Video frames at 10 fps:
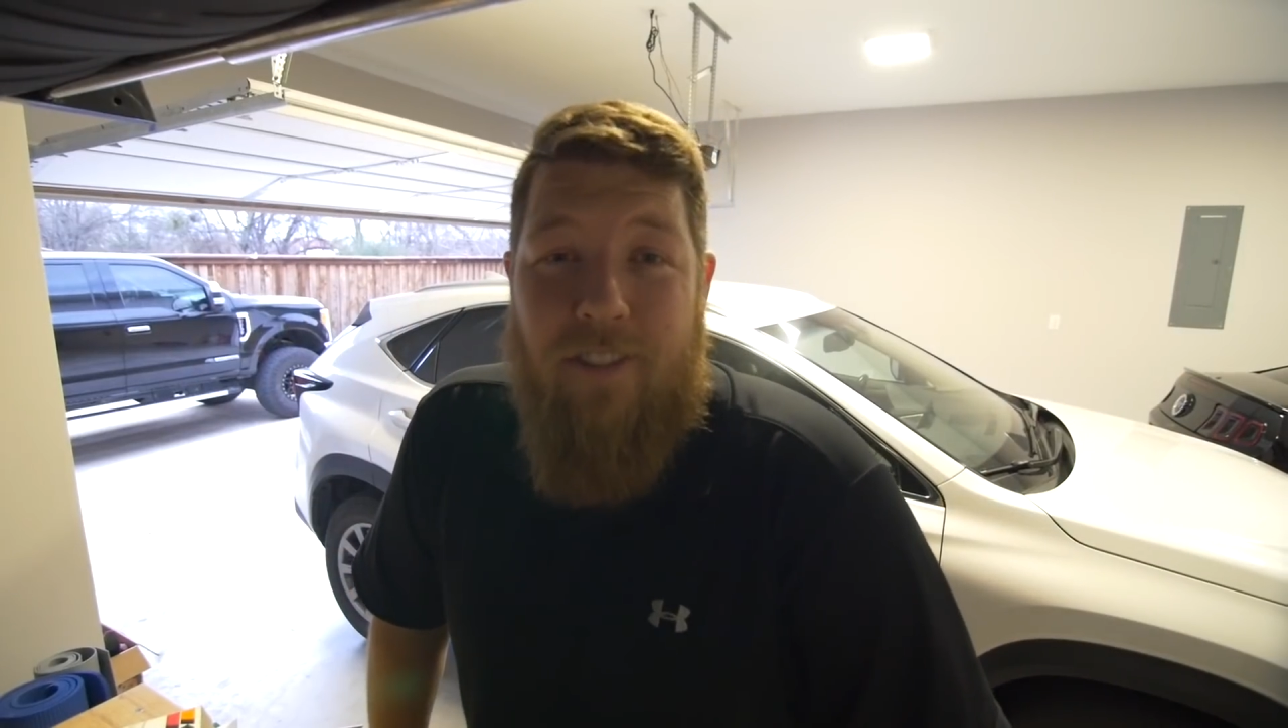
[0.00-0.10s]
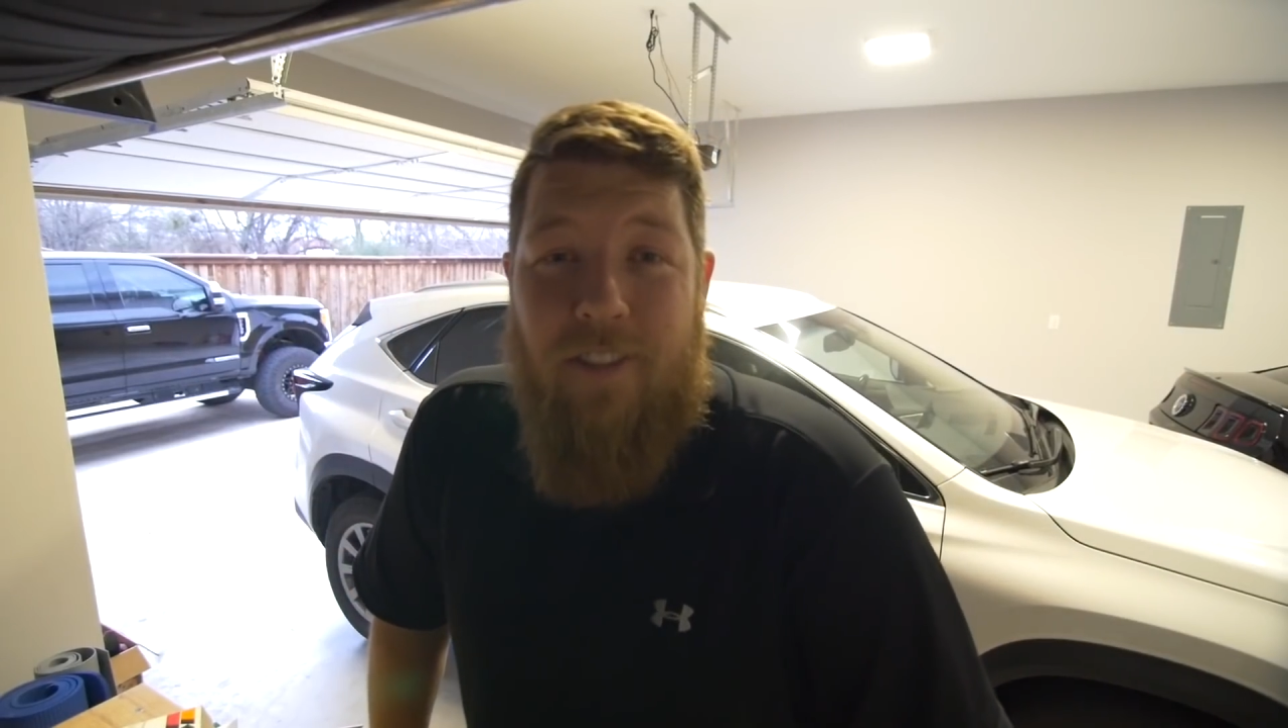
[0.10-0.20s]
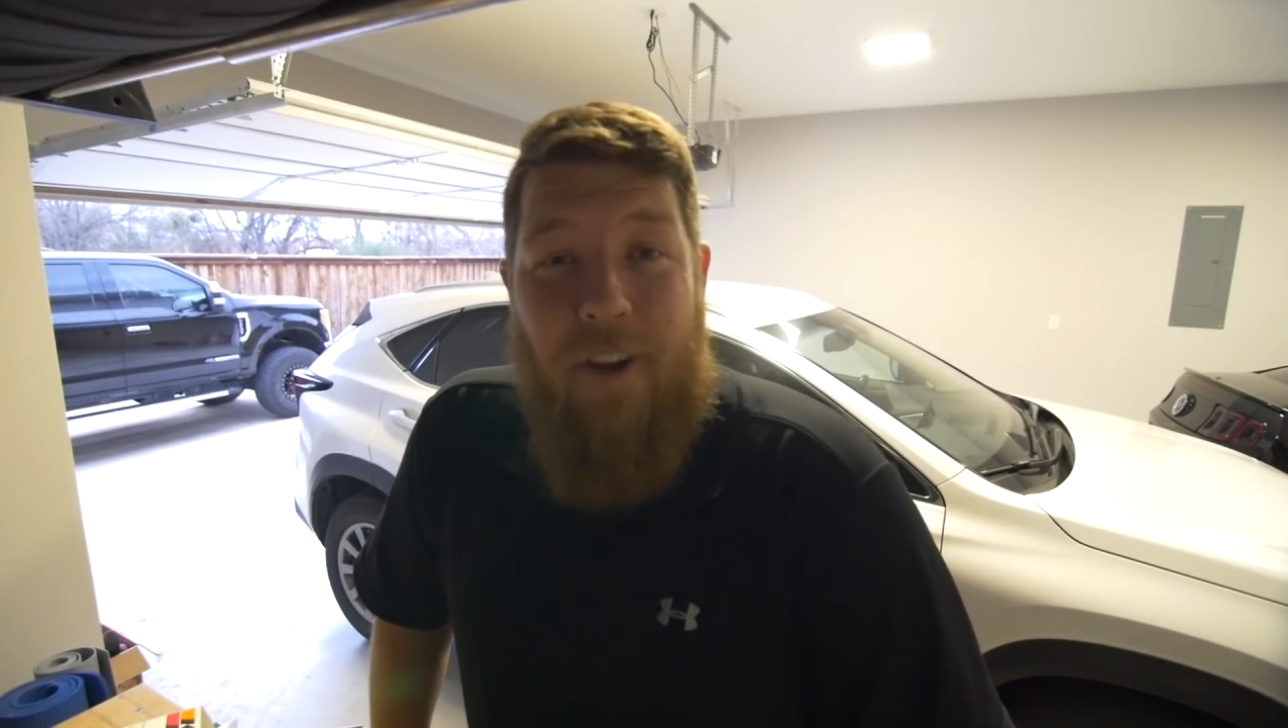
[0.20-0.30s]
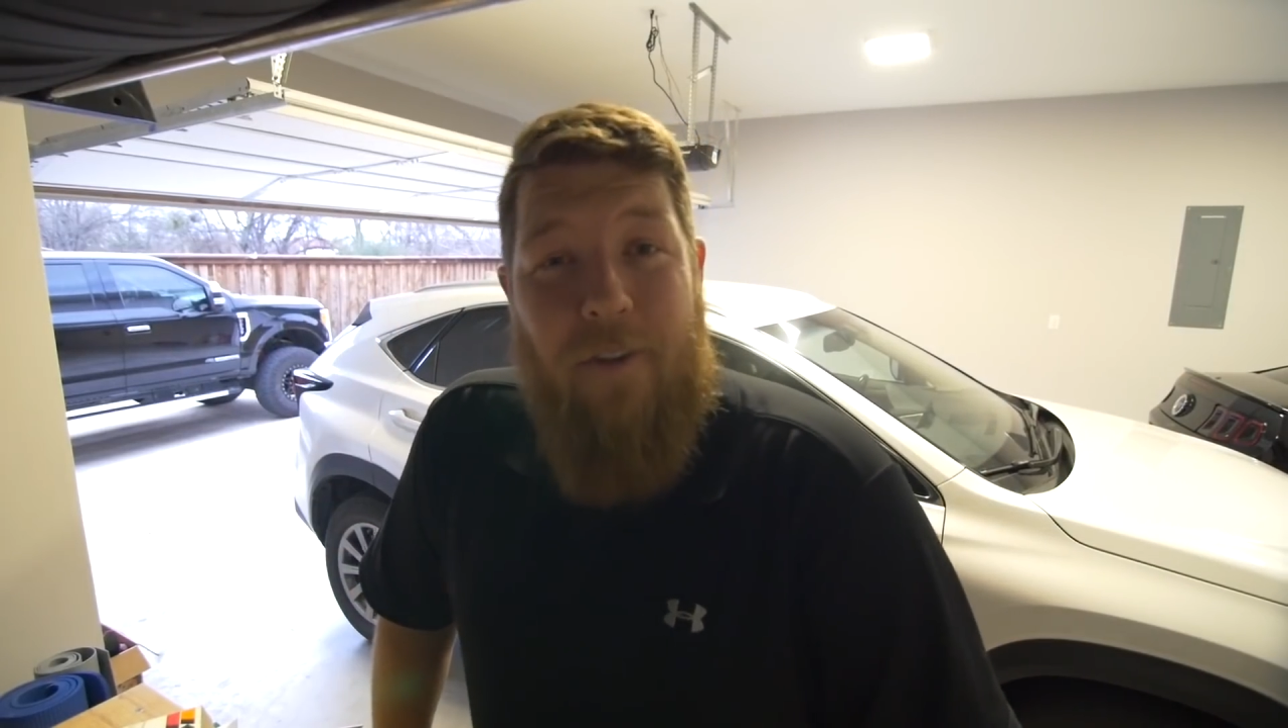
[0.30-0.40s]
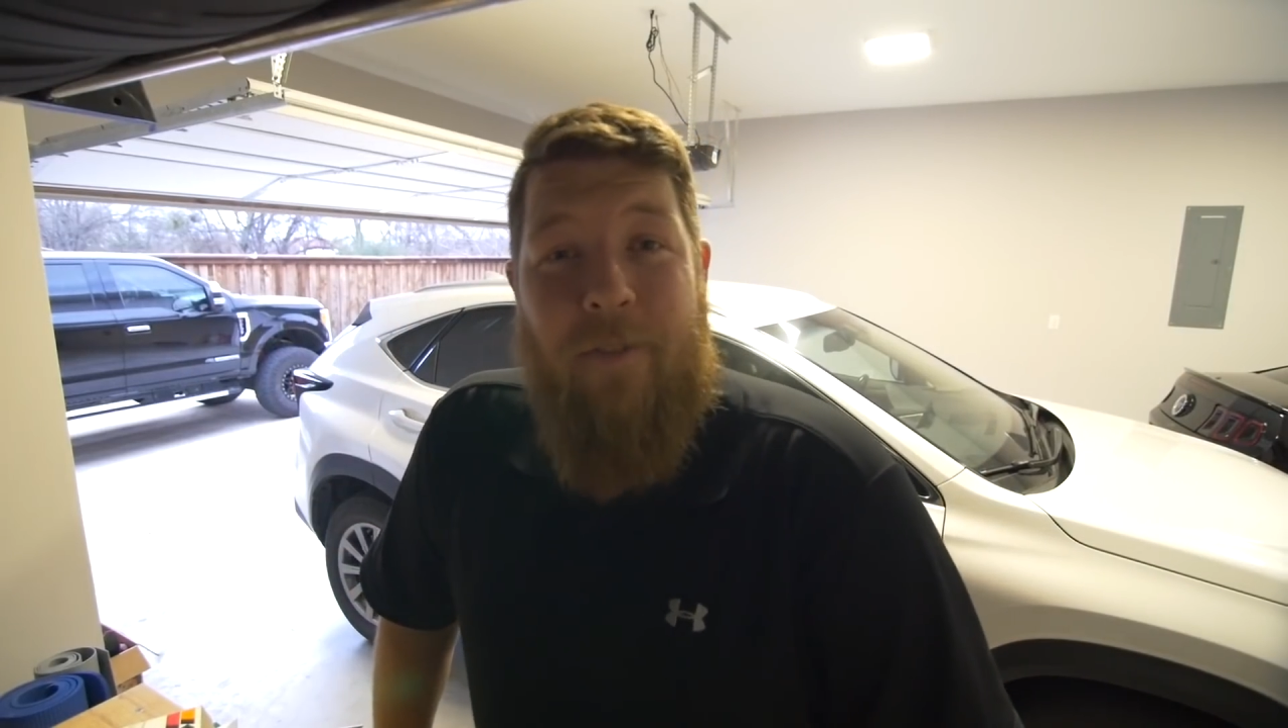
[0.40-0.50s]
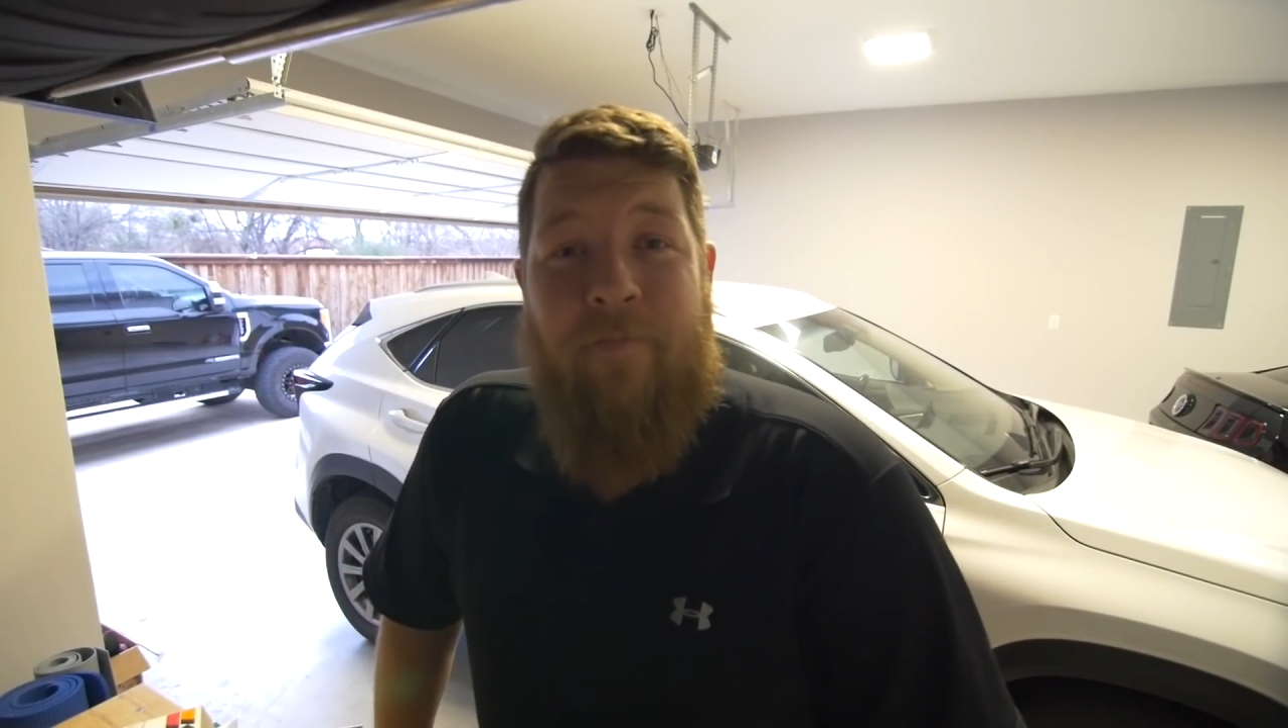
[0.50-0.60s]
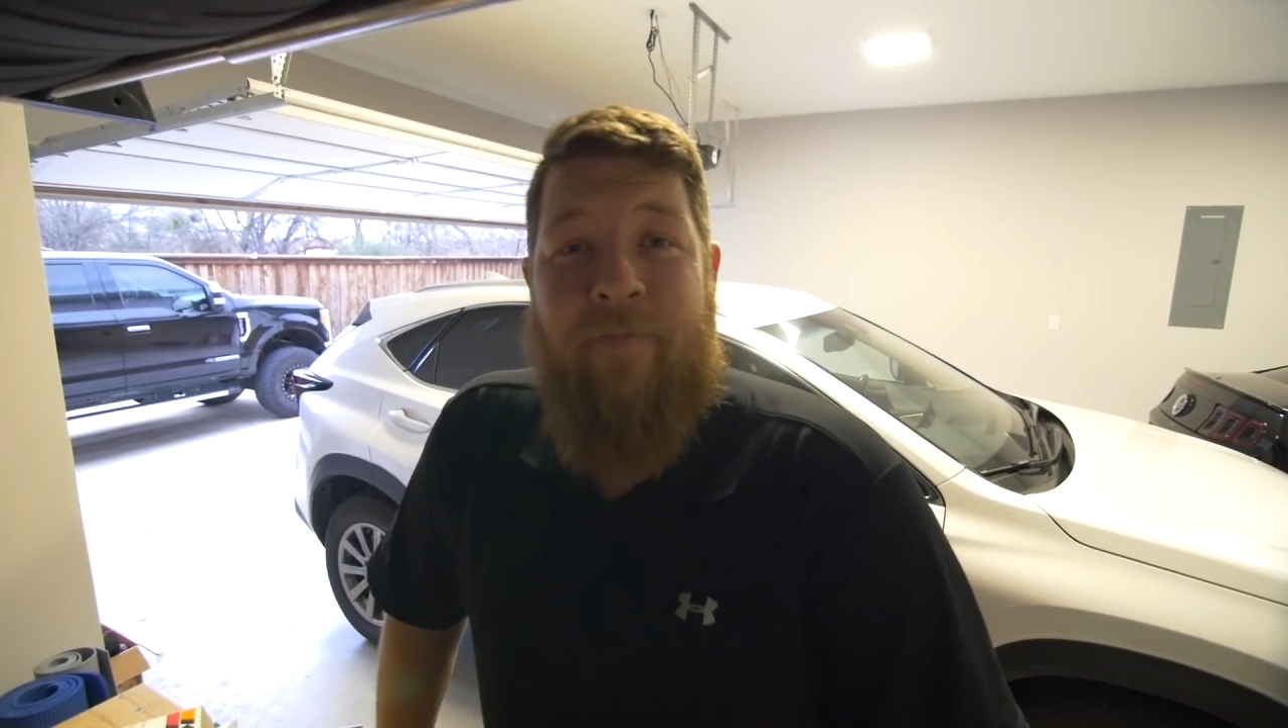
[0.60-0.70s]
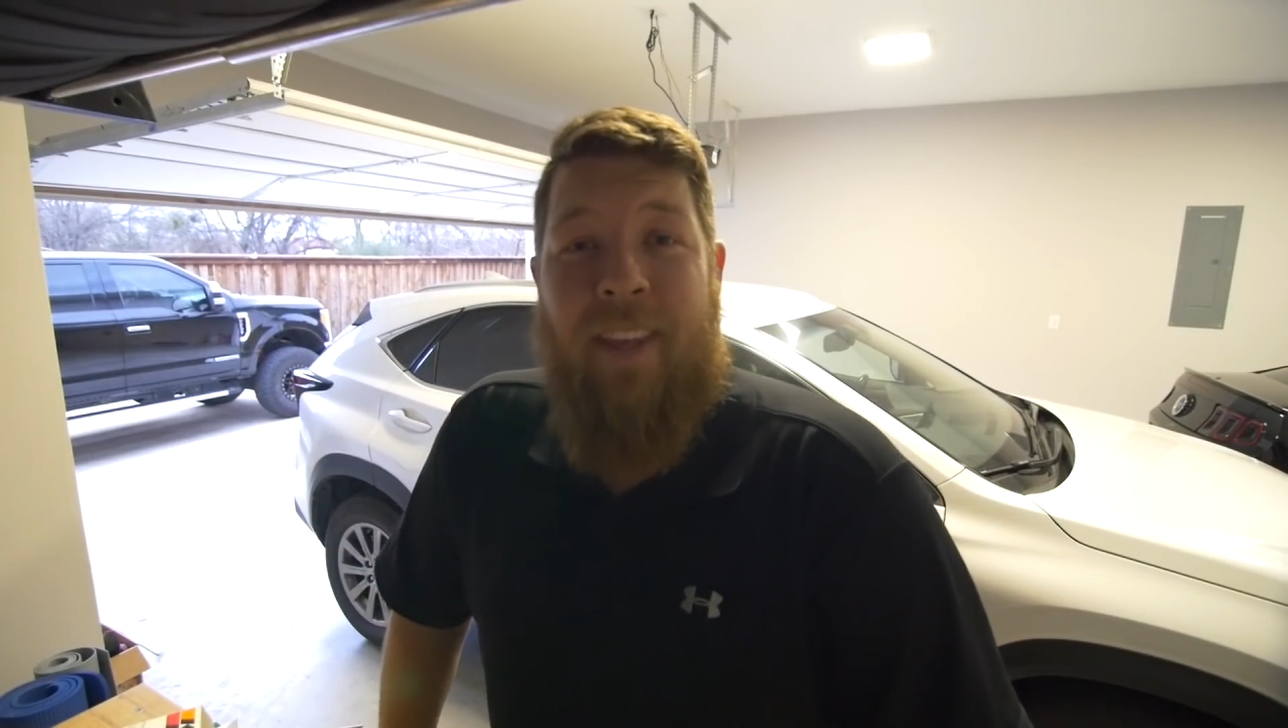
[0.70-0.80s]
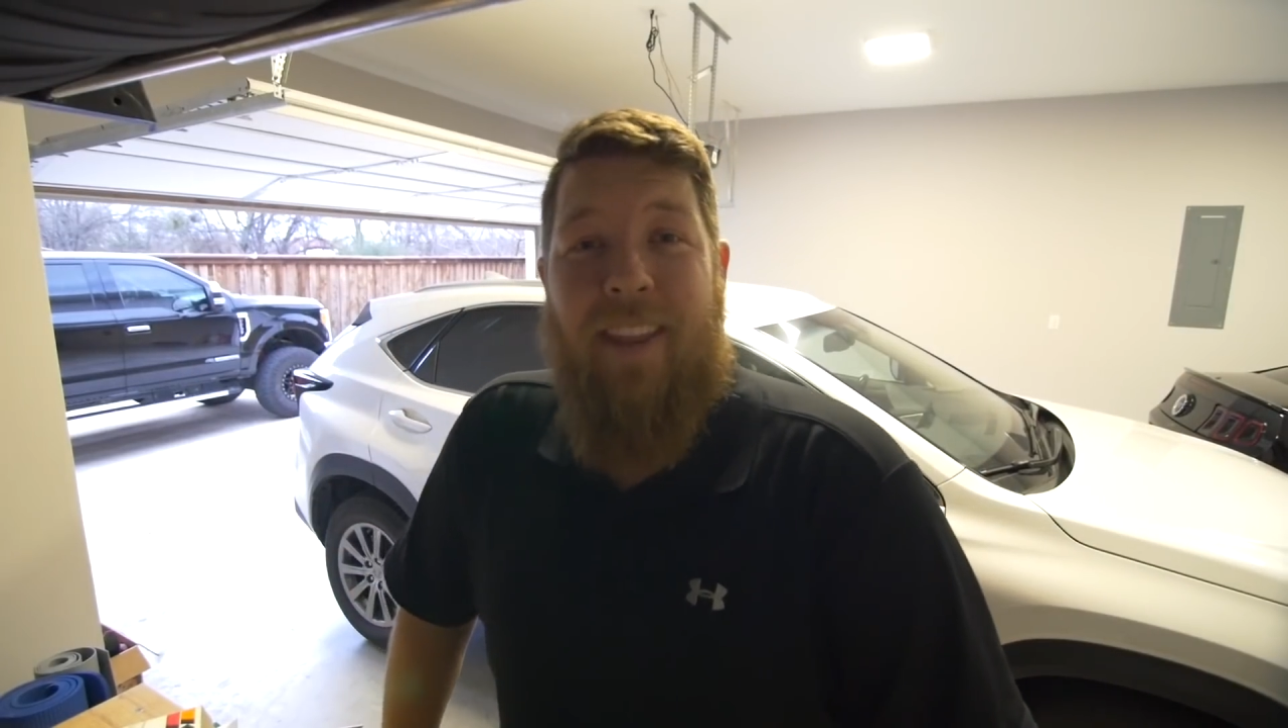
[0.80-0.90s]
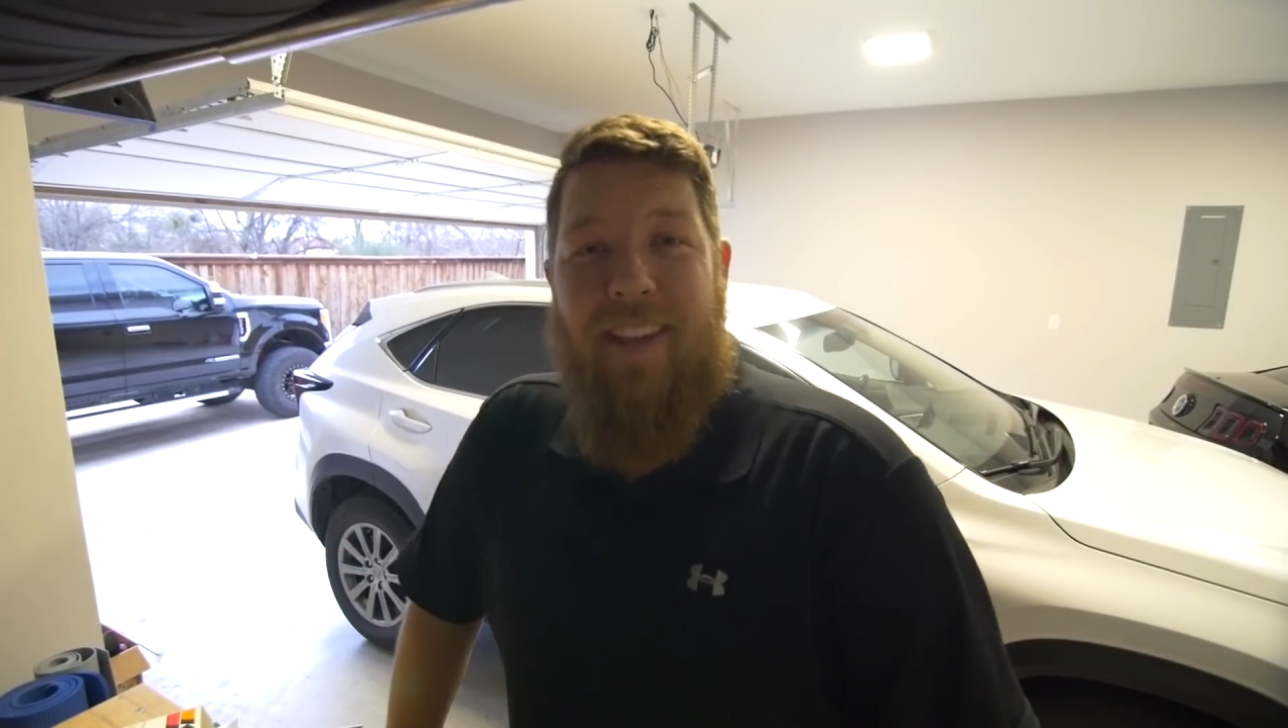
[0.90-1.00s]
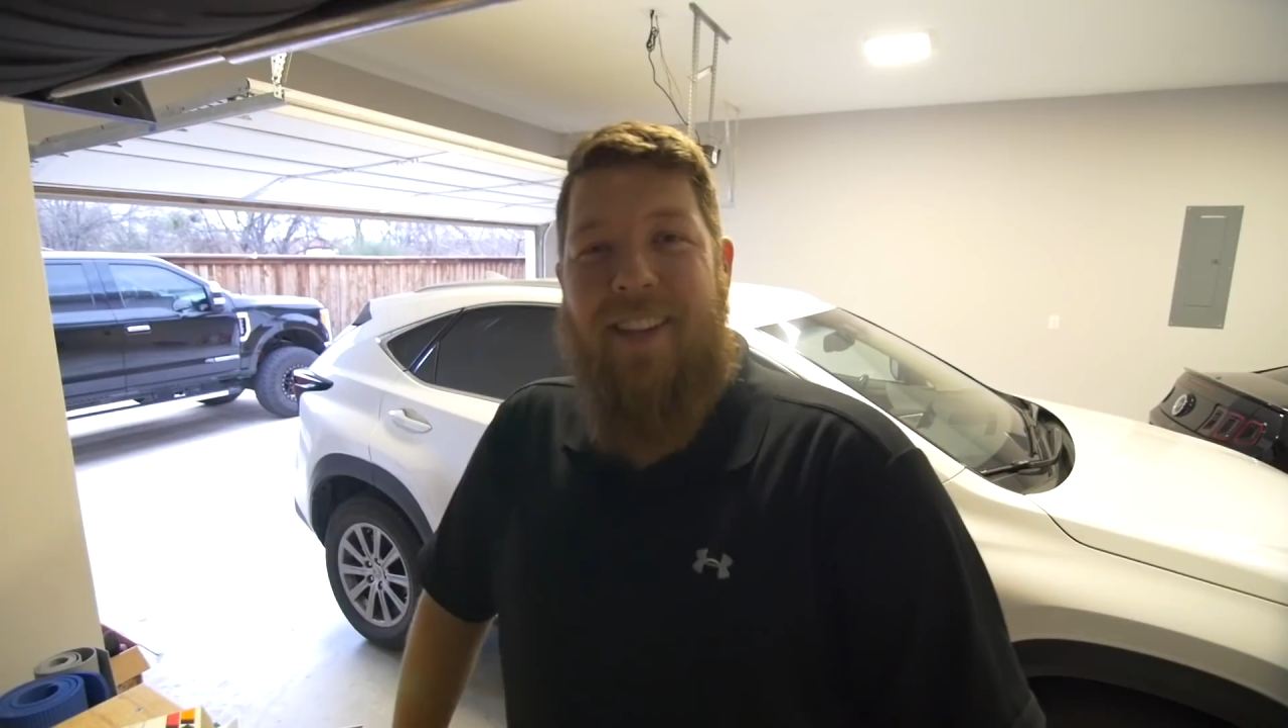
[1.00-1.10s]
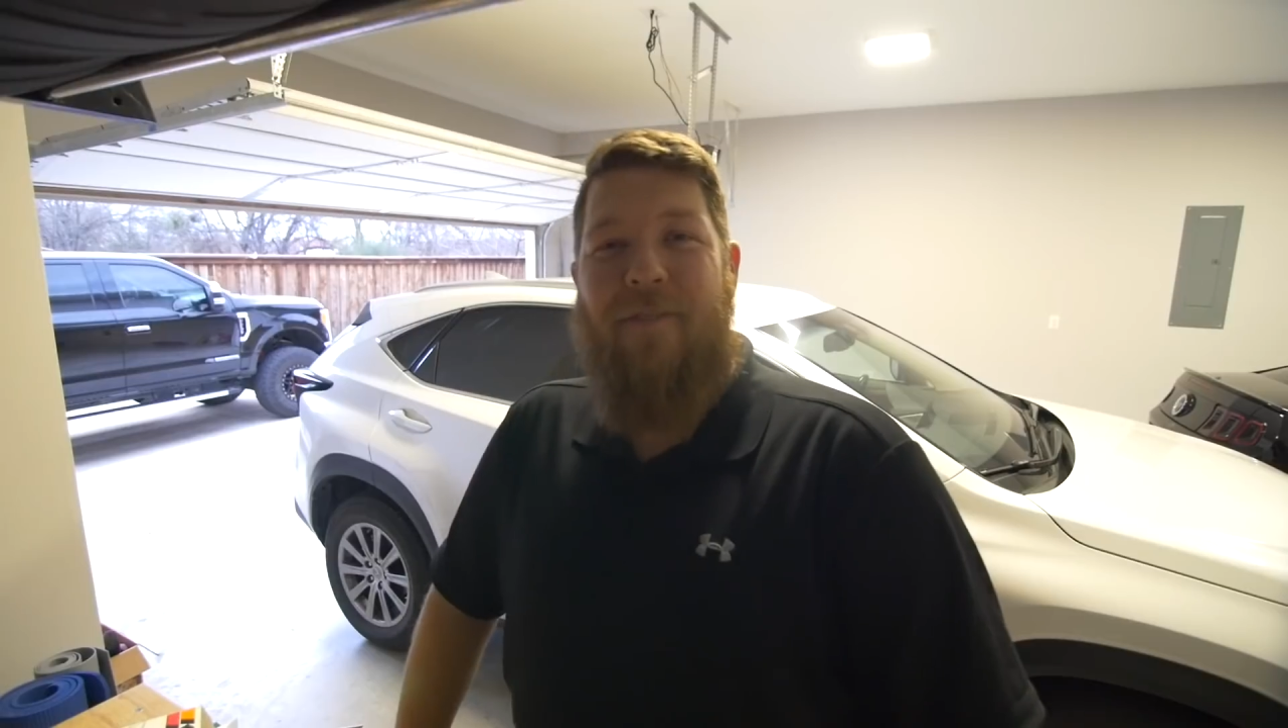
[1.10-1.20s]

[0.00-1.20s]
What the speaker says: So, that's